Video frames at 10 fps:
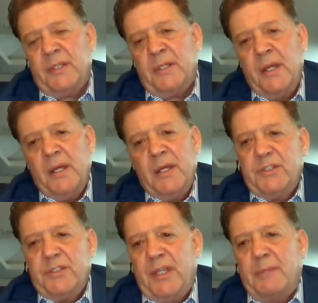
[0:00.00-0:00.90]
And
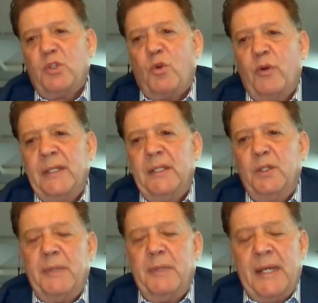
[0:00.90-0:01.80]
subsequently,
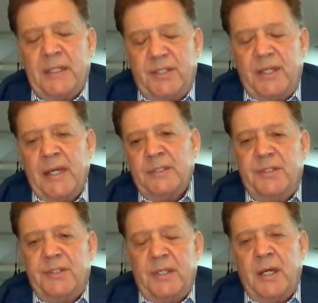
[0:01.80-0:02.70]
Luminex
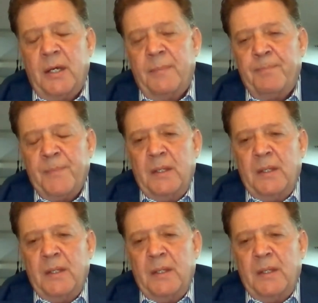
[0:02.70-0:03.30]
has um,